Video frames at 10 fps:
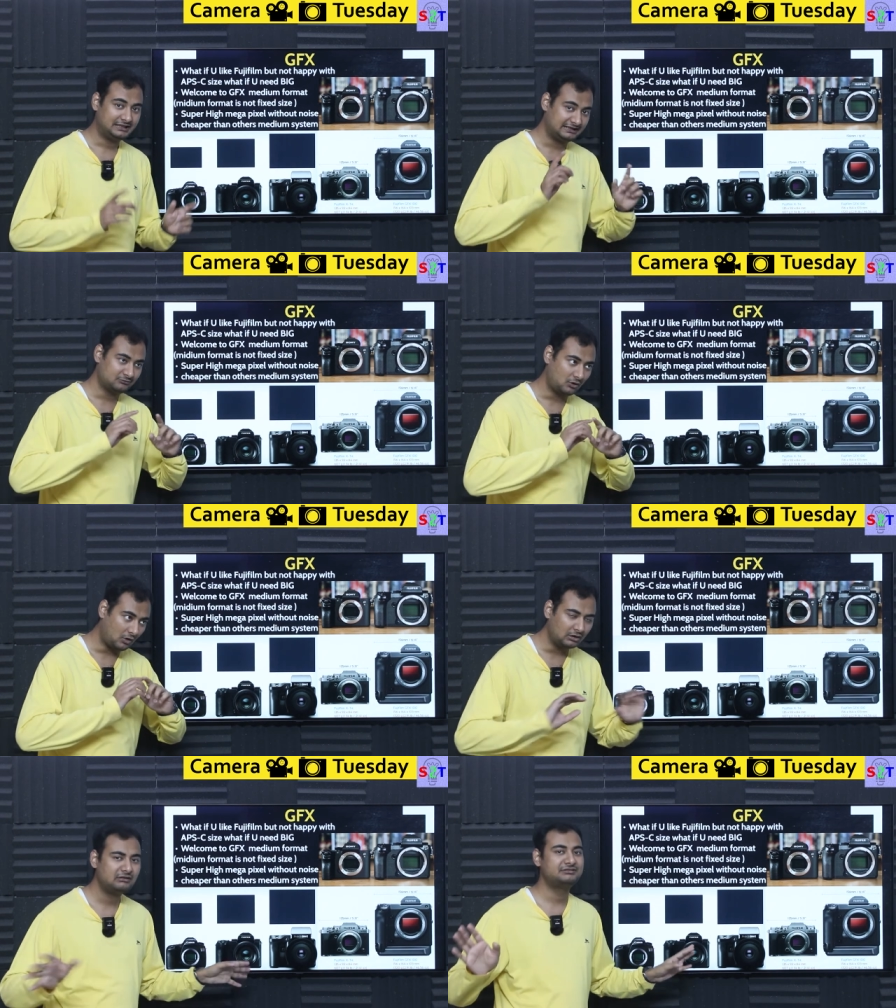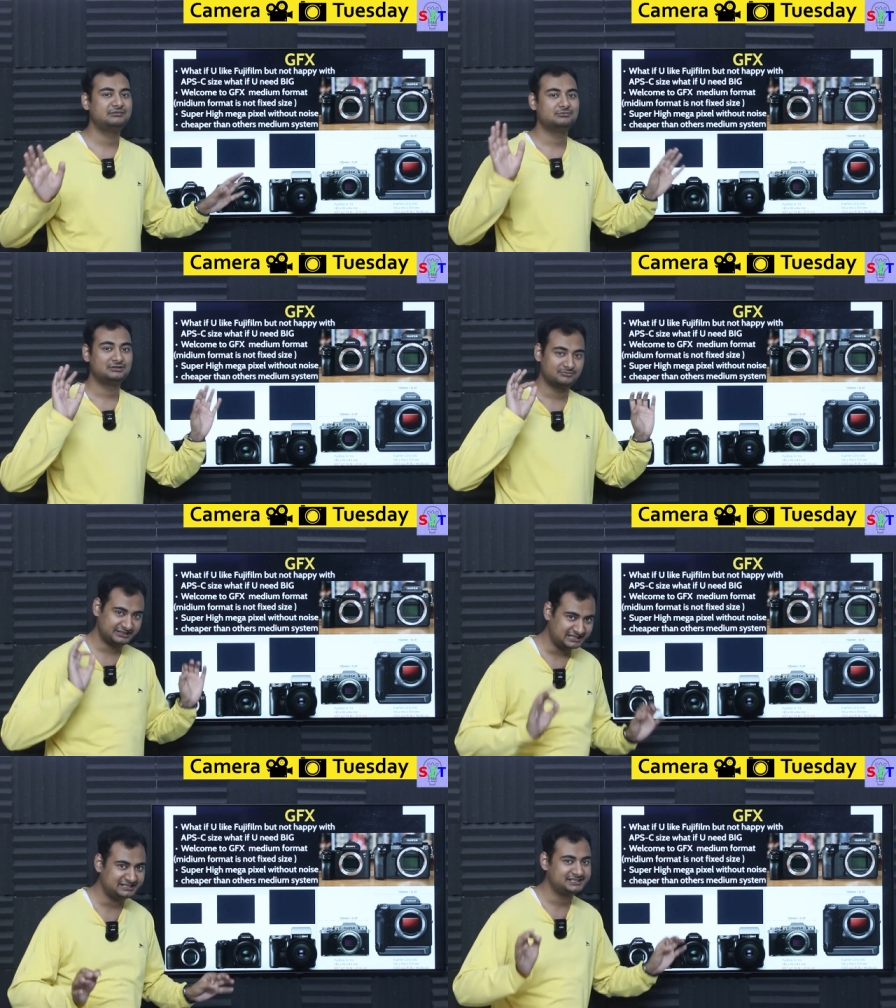And all of them
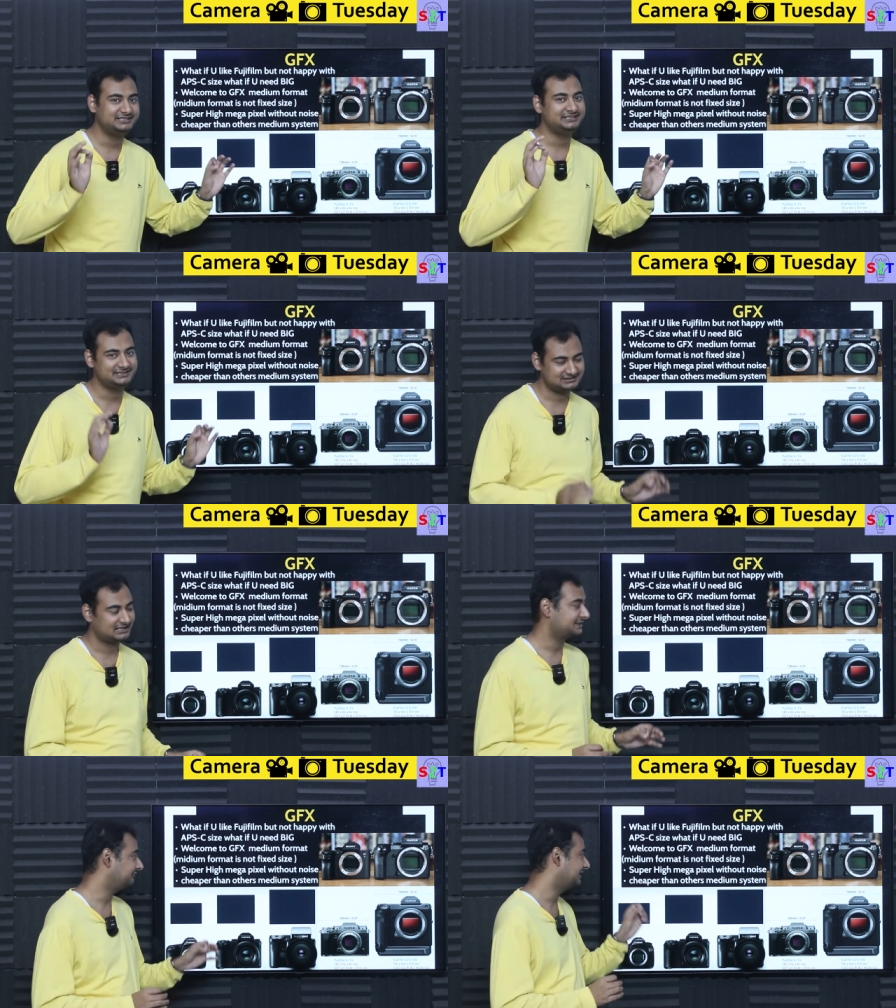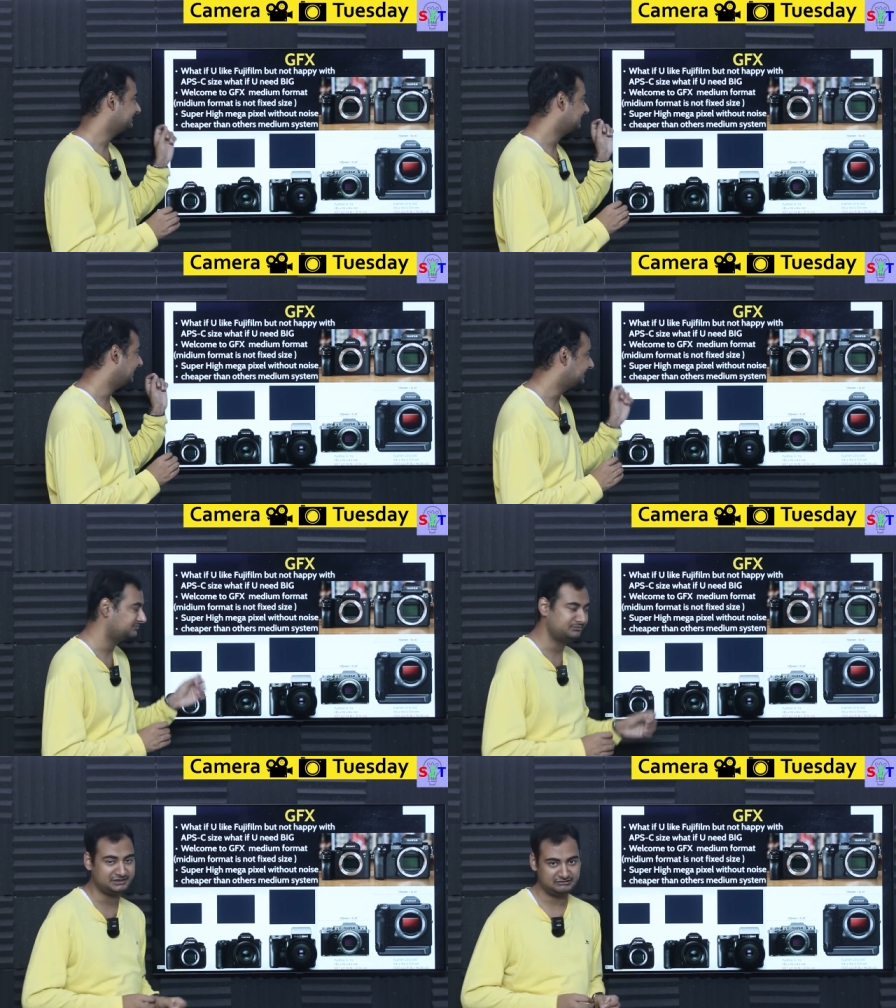technically classifies
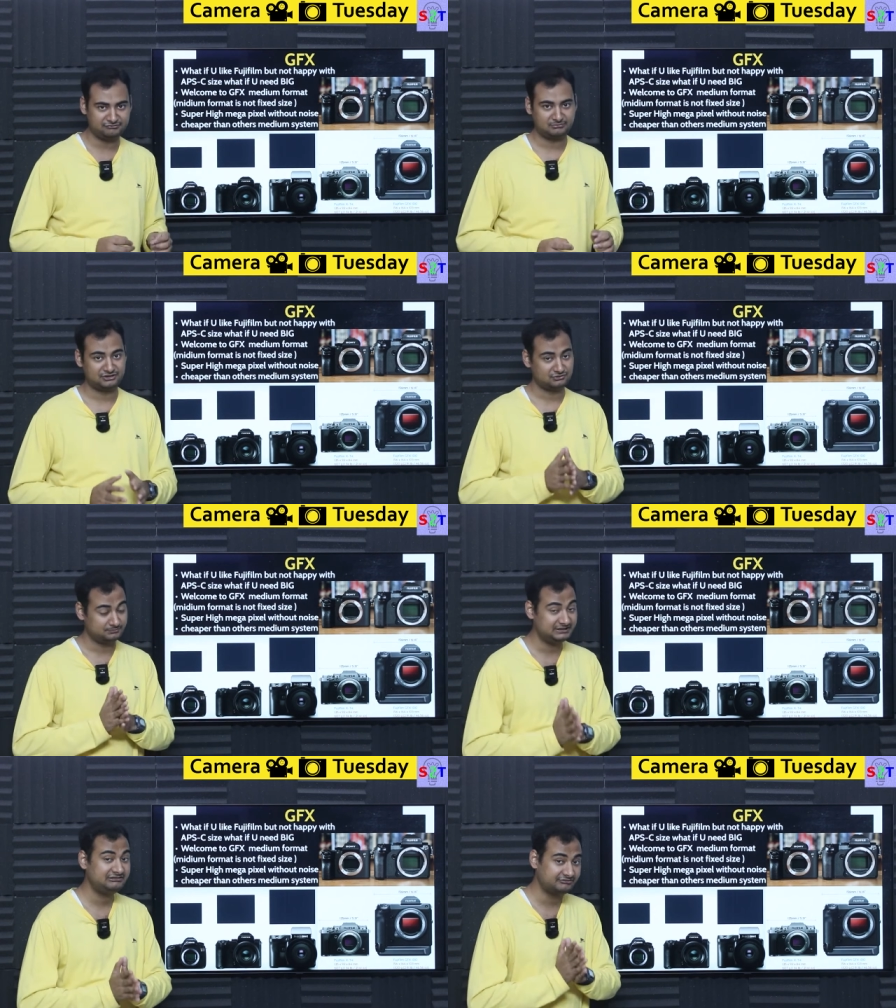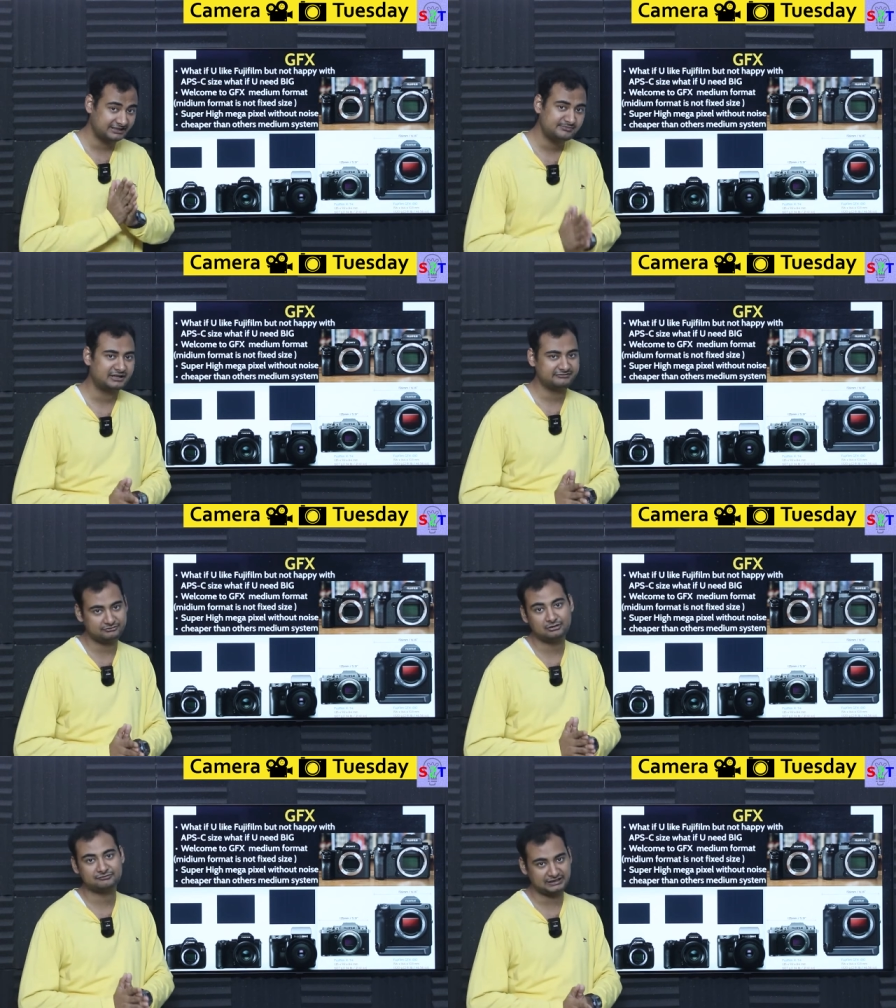as medium format. So be very
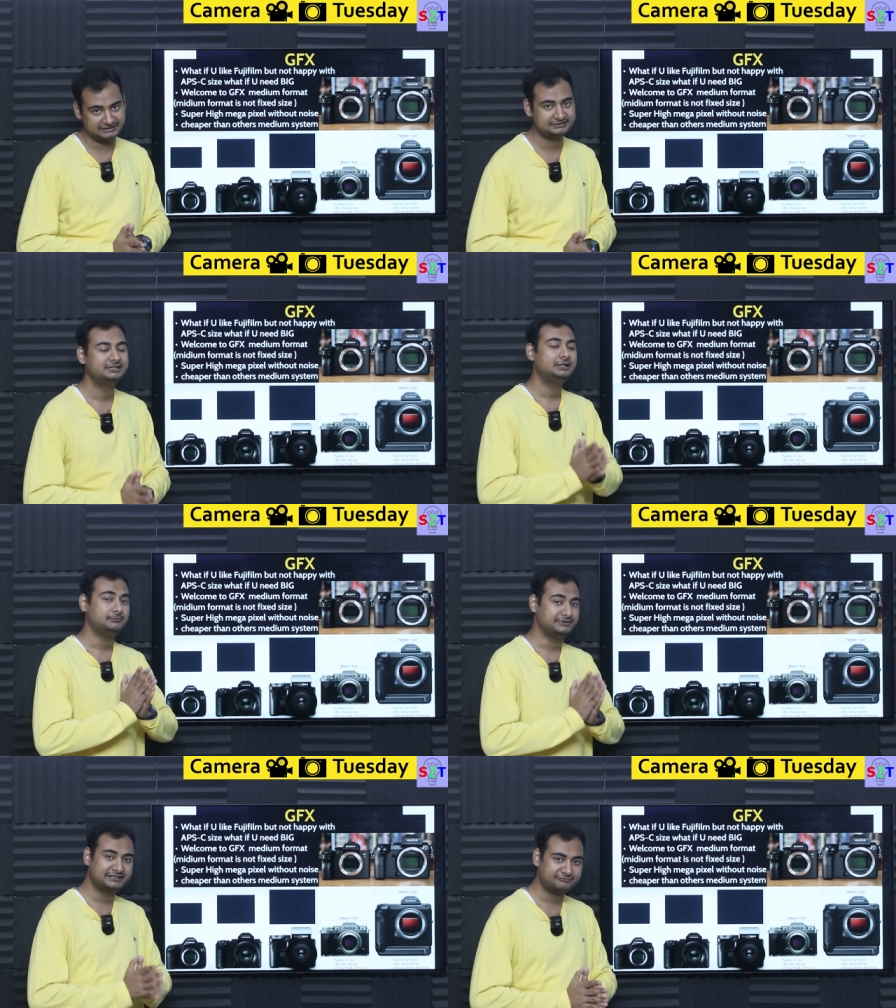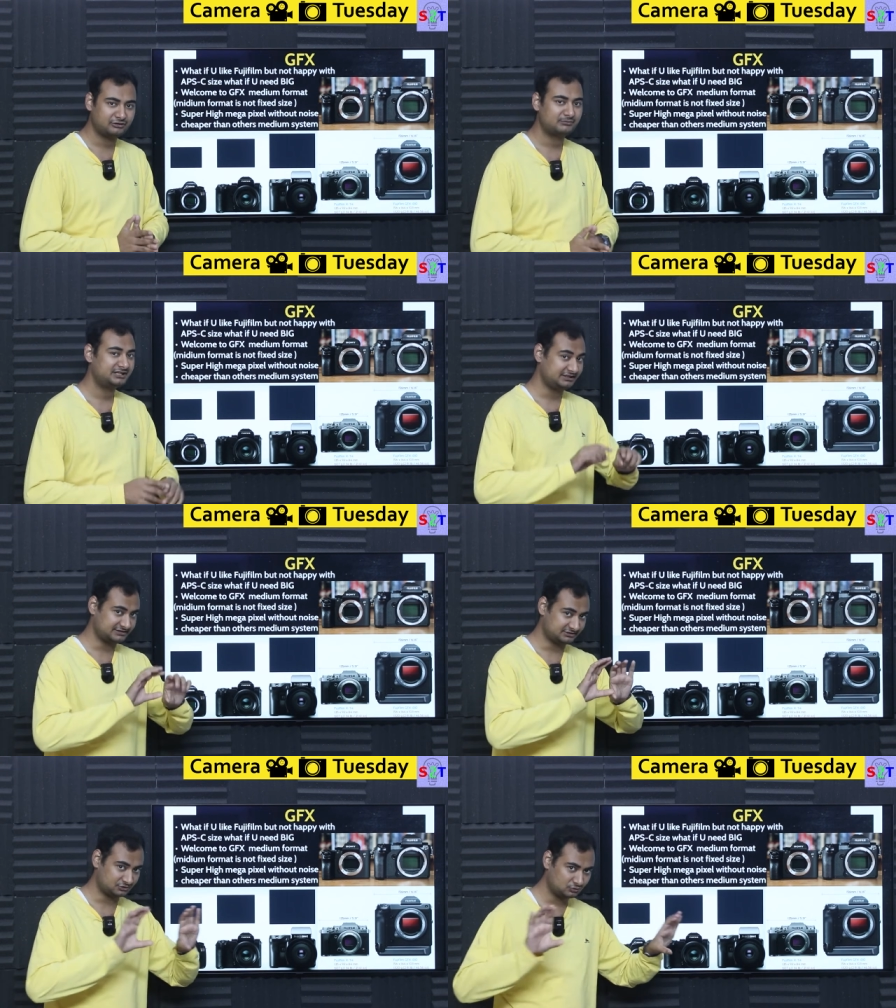mindful of that. Medium format
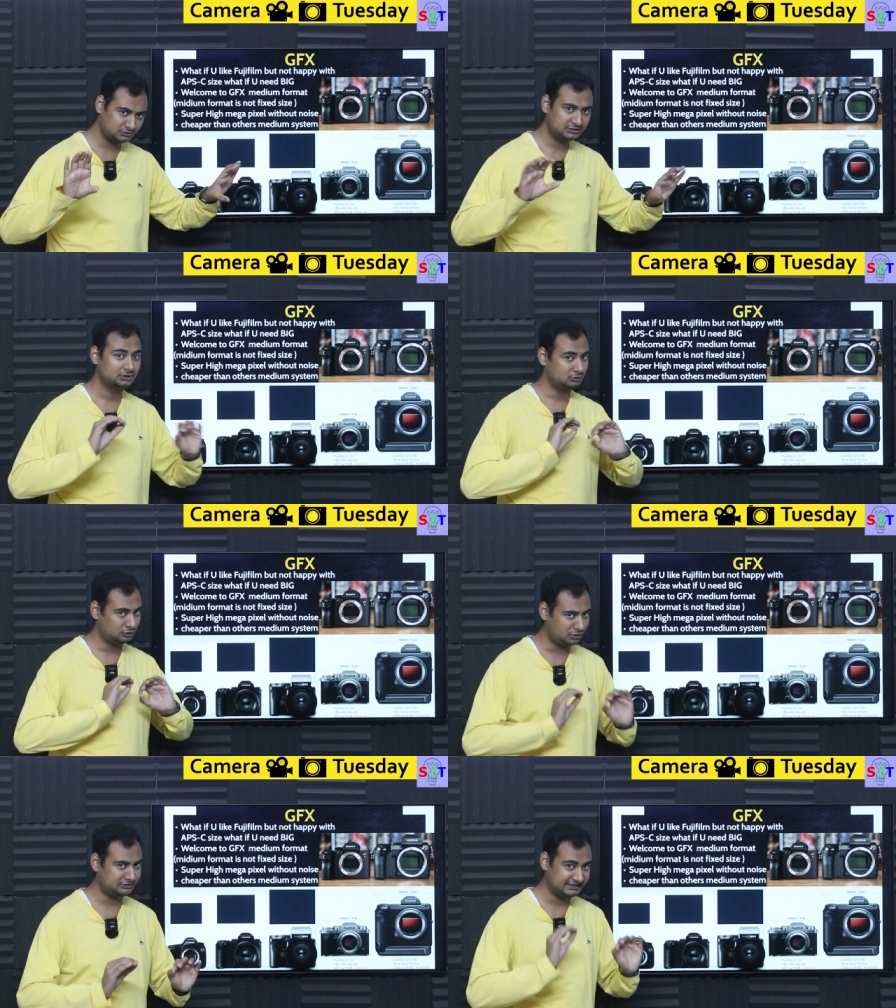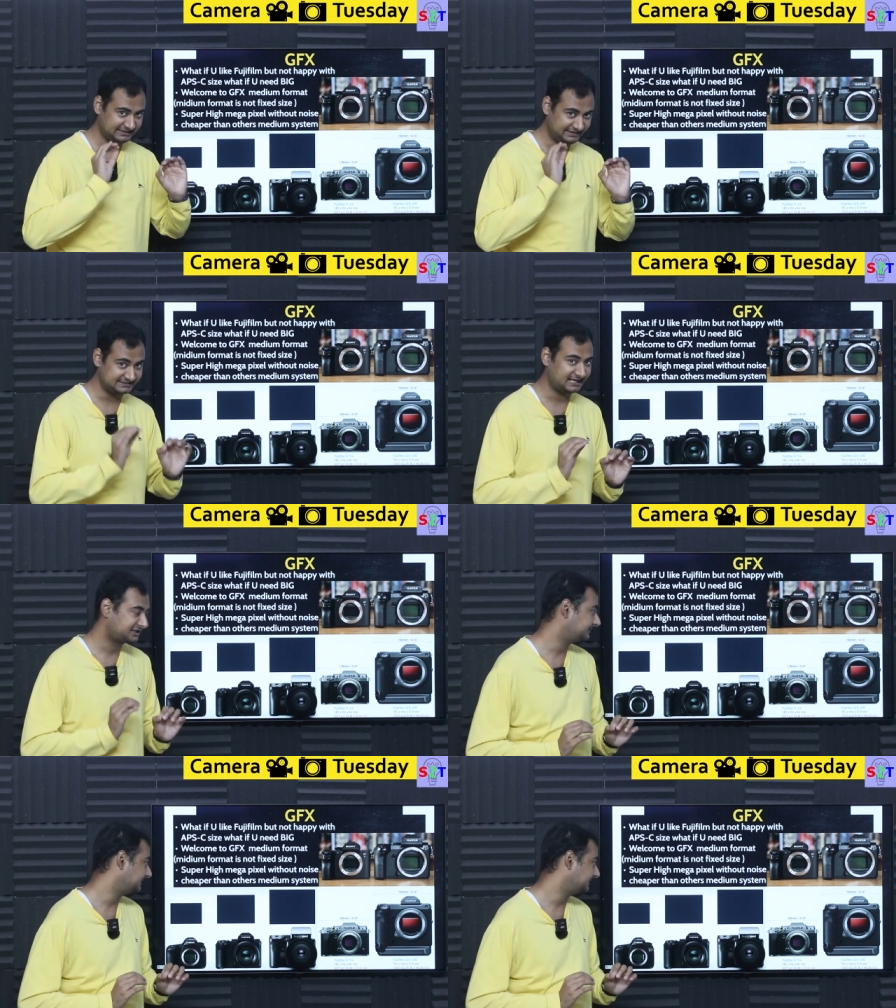is a zone, not an exact